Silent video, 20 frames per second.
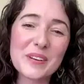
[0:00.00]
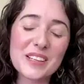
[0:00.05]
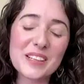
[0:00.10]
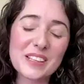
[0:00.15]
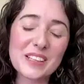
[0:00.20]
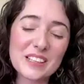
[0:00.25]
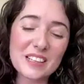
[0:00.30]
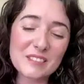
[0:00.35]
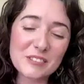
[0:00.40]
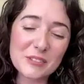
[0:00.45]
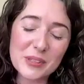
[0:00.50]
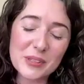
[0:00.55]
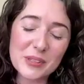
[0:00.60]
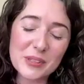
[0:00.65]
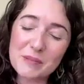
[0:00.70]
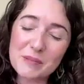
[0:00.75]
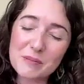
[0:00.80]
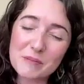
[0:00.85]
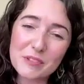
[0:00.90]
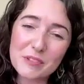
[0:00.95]
went and lived with
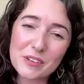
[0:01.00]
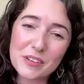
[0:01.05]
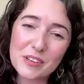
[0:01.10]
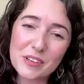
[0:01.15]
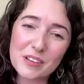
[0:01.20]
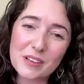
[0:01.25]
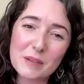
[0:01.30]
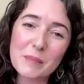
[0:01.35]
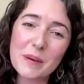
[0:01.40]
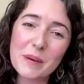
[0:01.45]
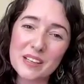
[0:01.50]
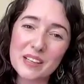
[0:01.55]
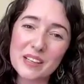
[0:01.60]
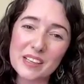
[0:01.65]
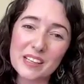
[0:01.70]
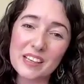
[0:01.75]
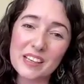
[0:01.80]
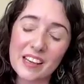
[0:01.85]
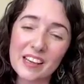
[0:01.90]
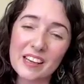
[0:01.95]
him for about a
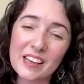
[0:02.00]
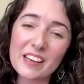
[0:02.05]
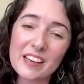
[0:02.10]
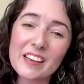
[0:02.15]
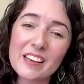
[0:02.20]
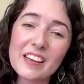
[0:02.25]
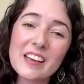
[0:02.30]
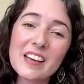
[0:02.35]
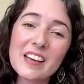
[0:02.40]
year,